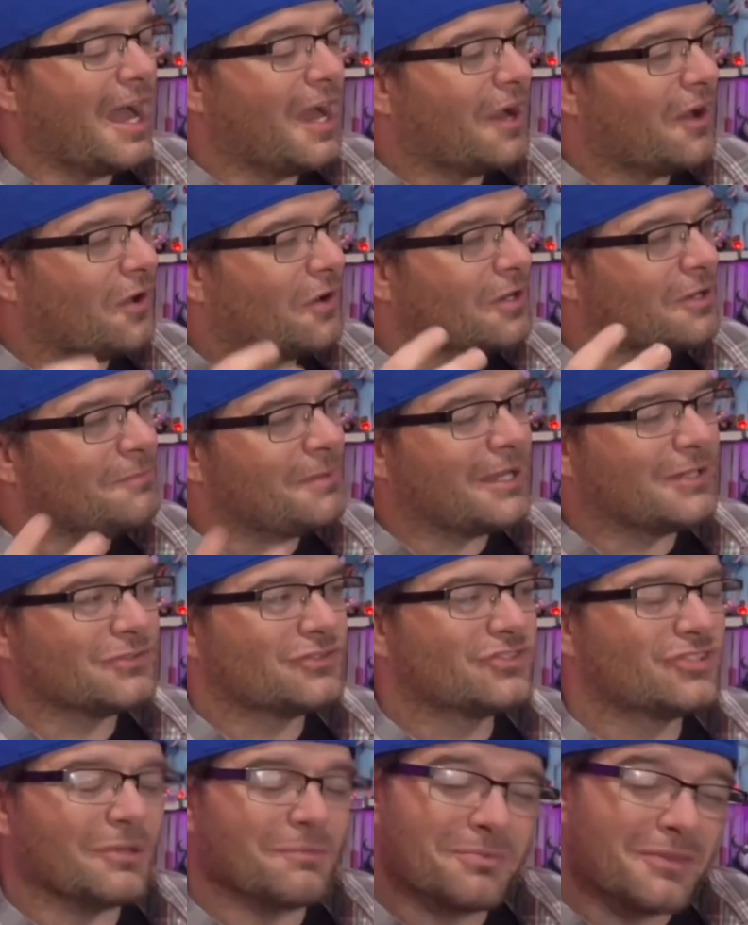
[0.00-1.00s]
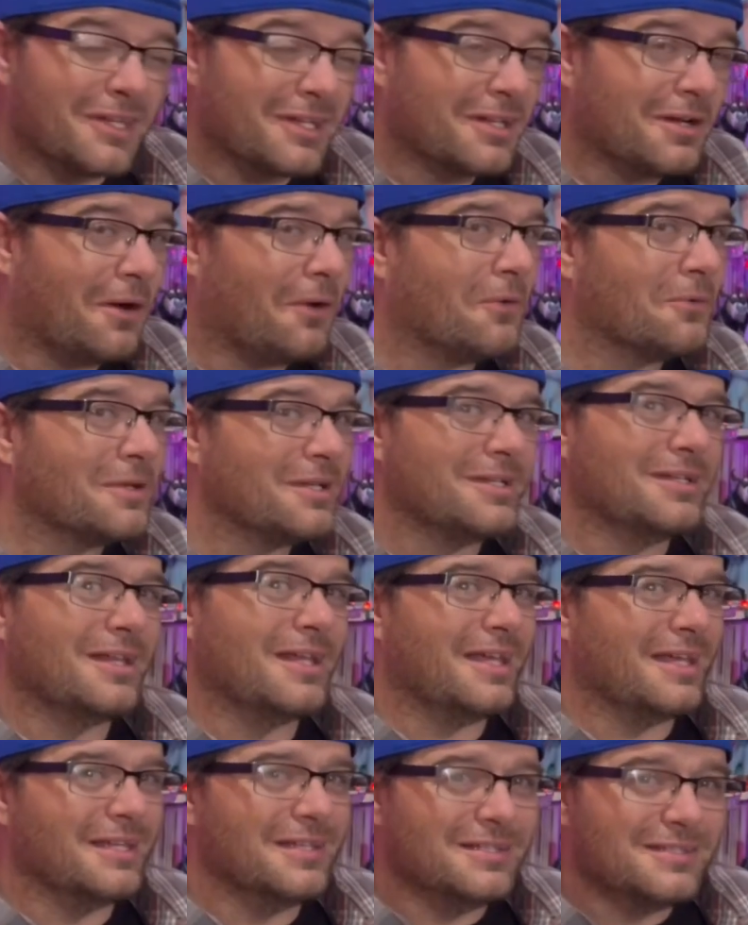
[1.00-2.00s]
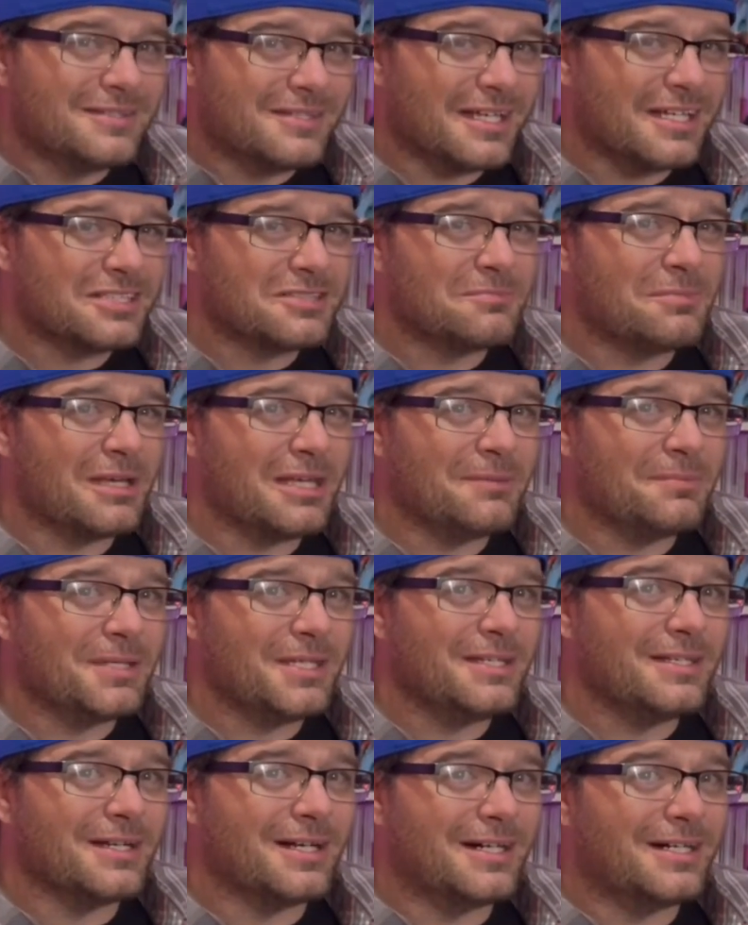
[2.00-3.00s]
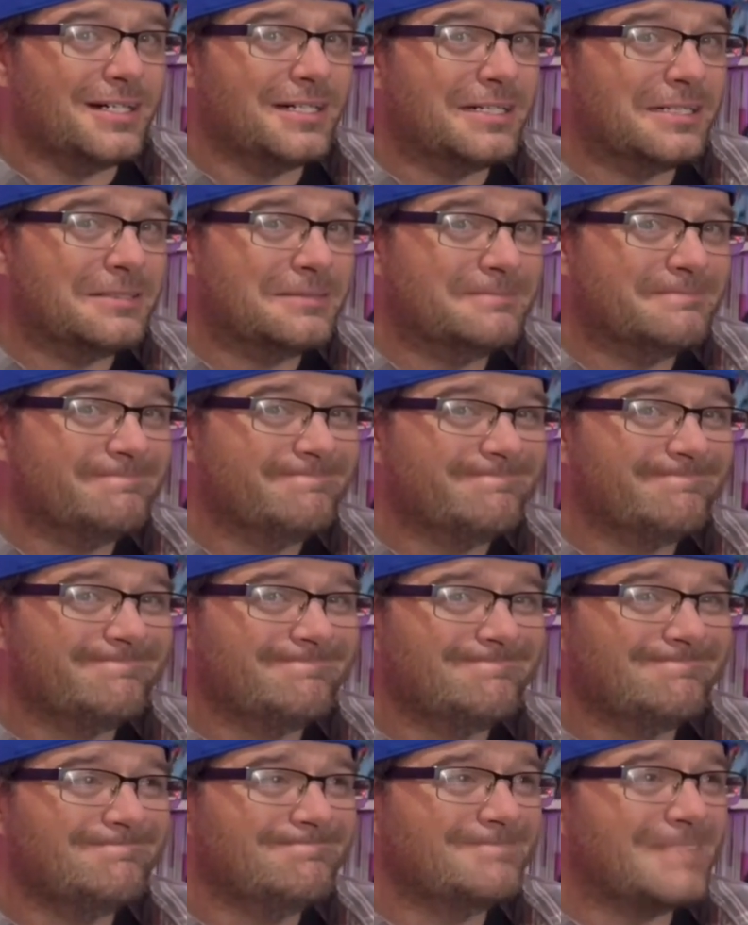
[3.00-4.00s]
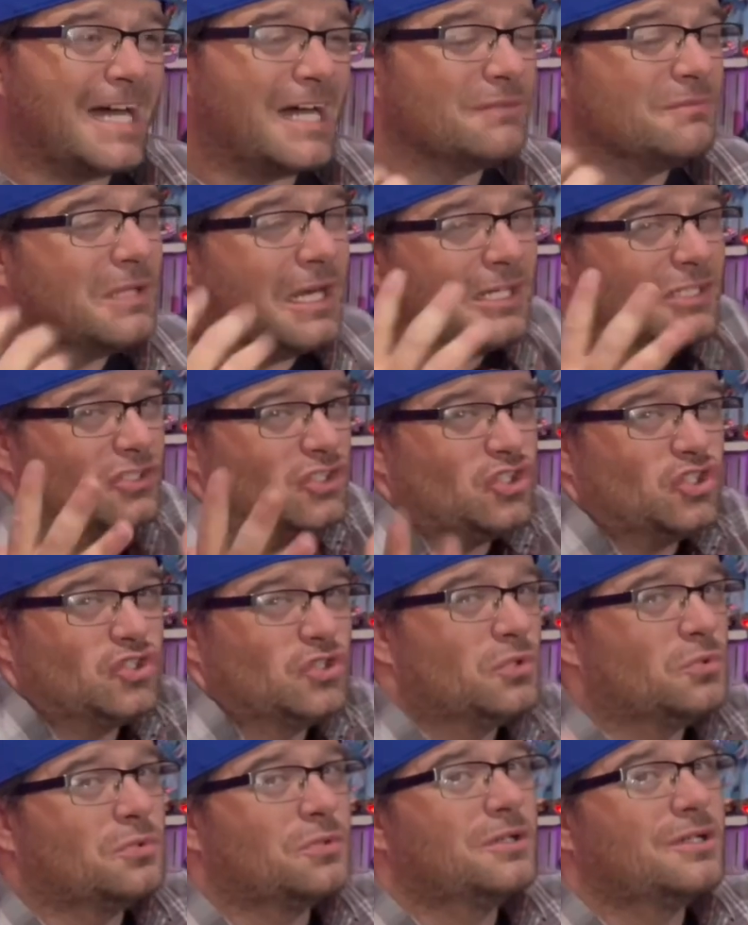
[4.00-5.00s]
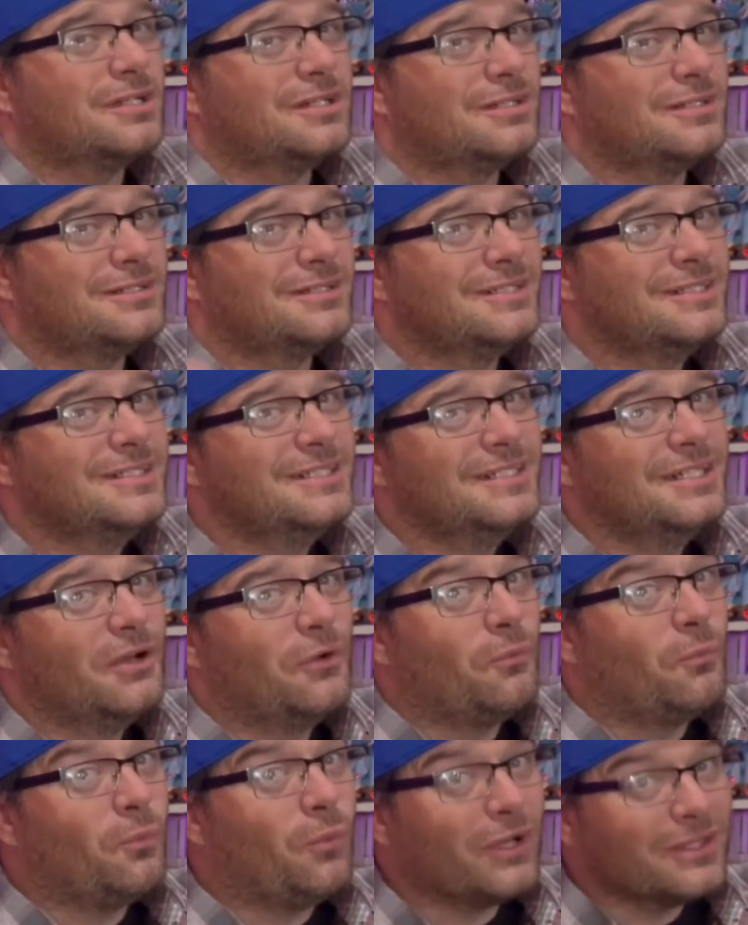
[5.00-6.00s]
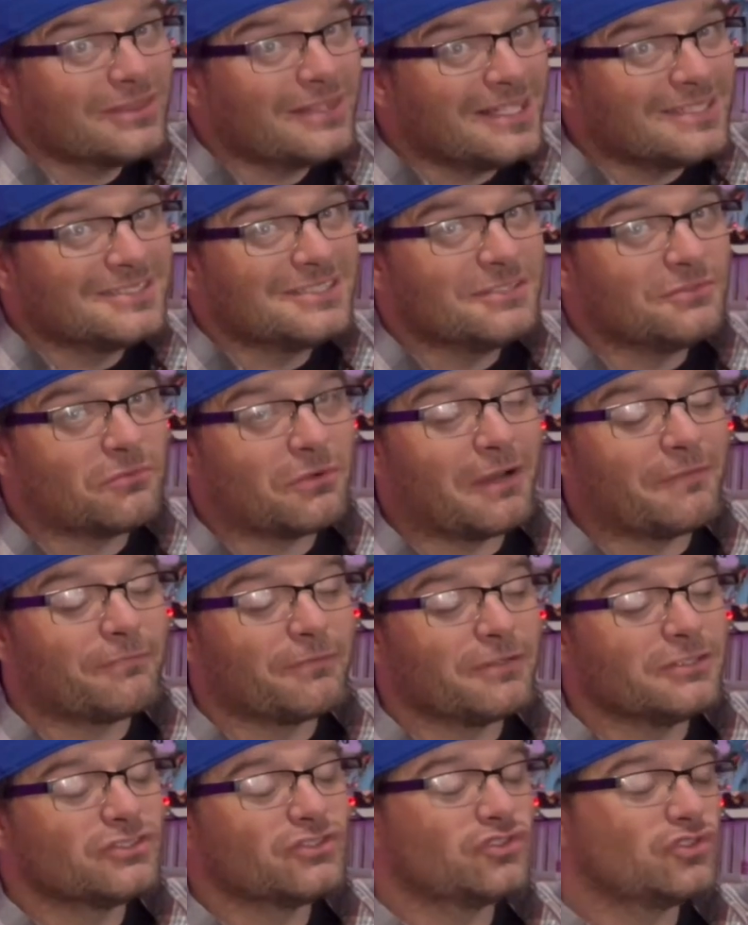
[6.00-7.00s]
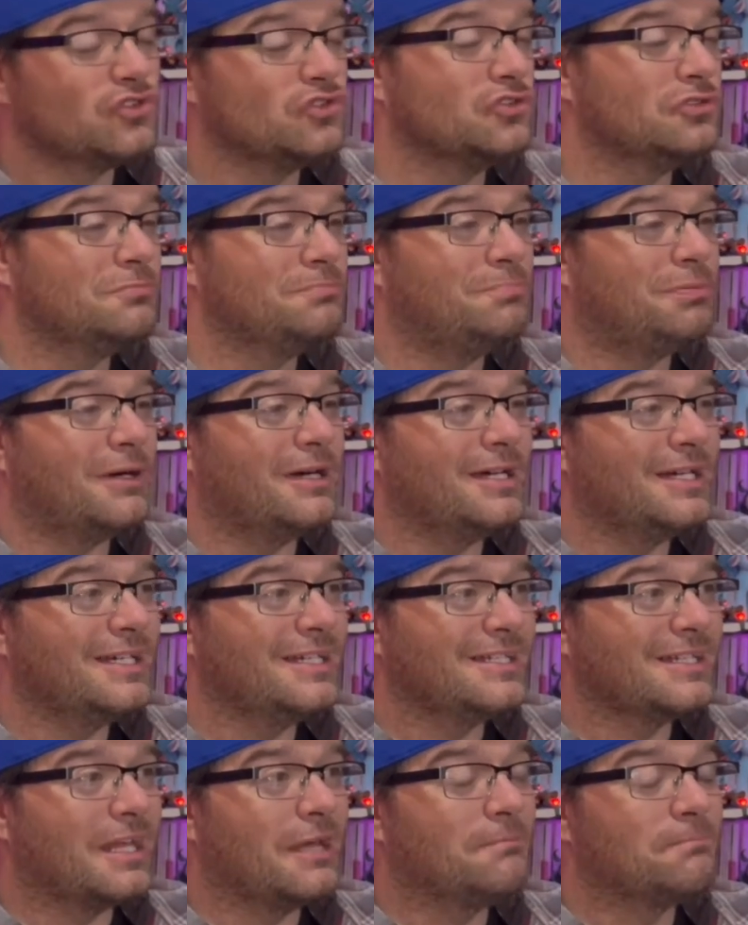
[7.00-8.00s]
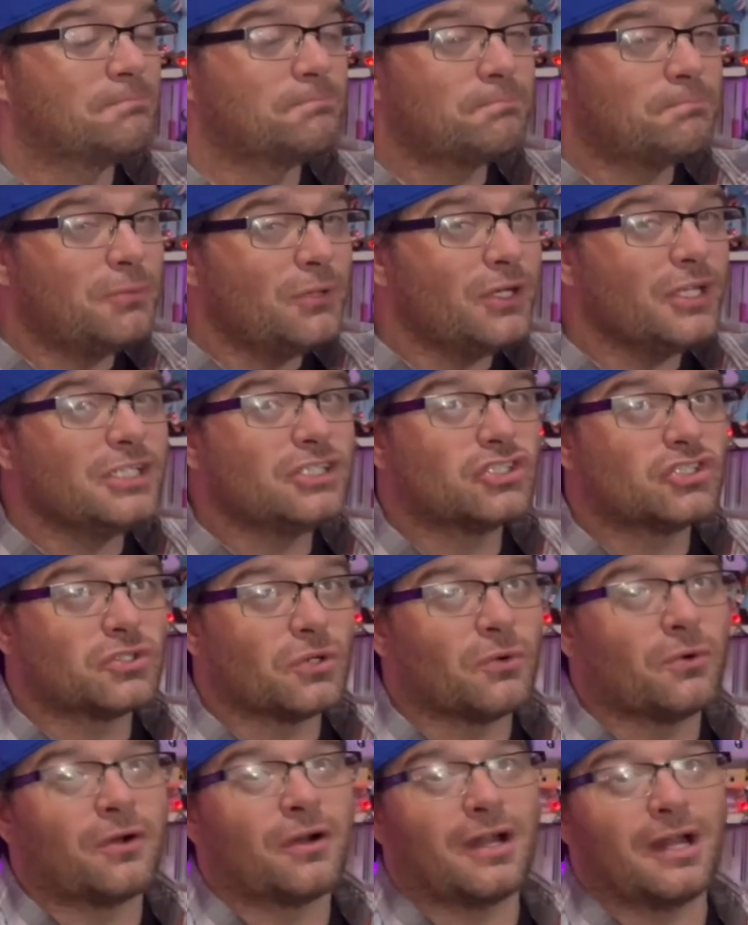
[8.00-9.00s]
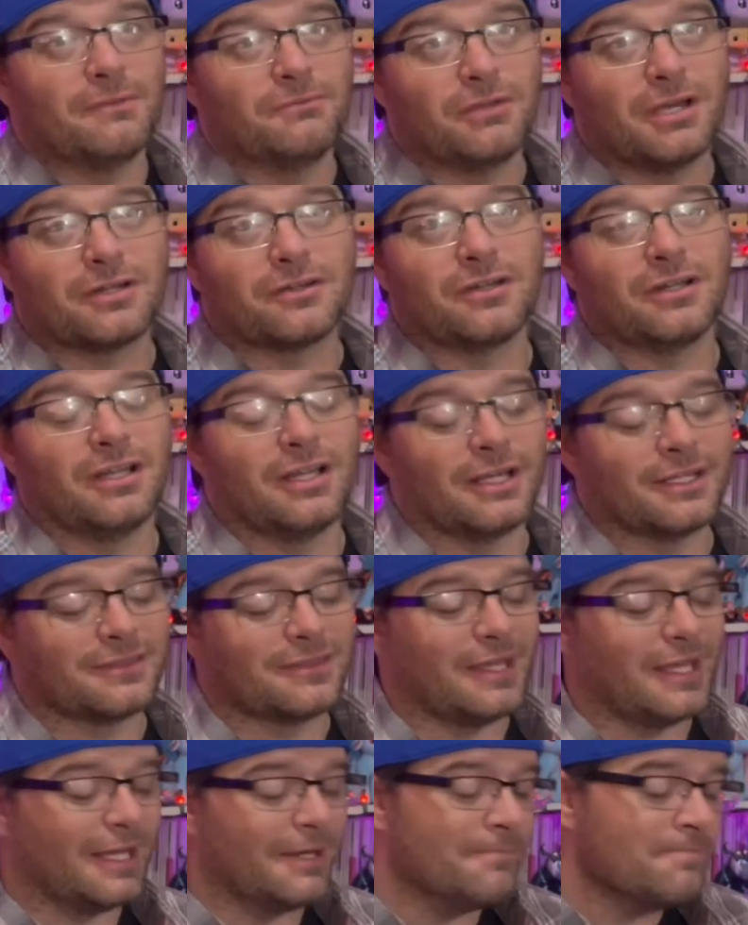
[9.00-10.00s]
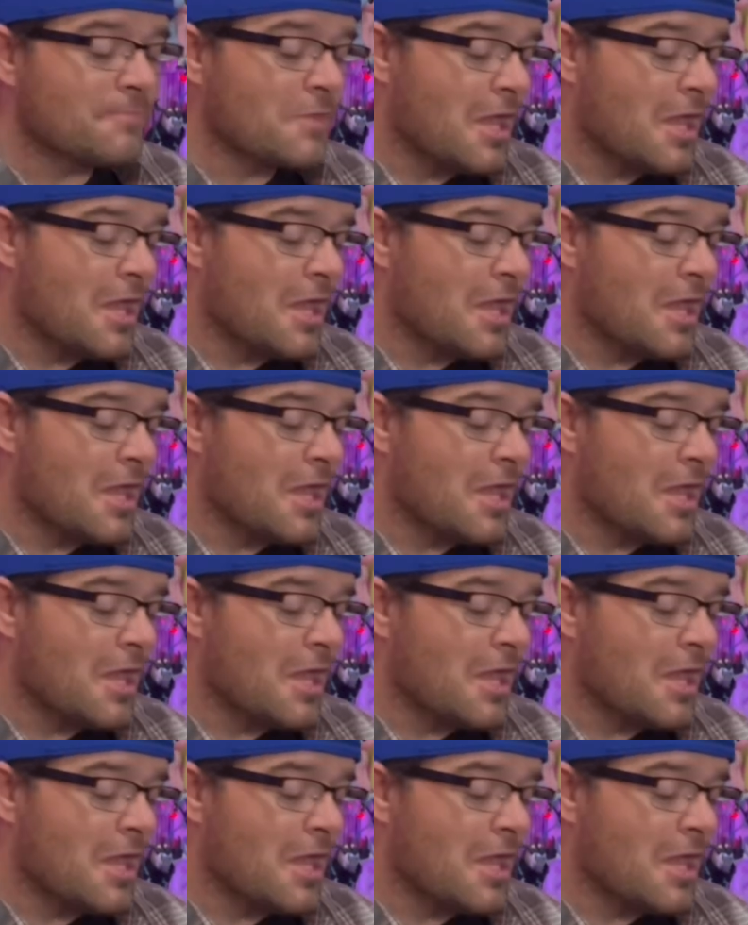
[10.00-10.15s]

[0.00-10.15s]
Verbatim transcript: I heard about something called an incest baby. Um, I'm not sure what that's in reference to, but I'm pretty sure I'm not going to like that.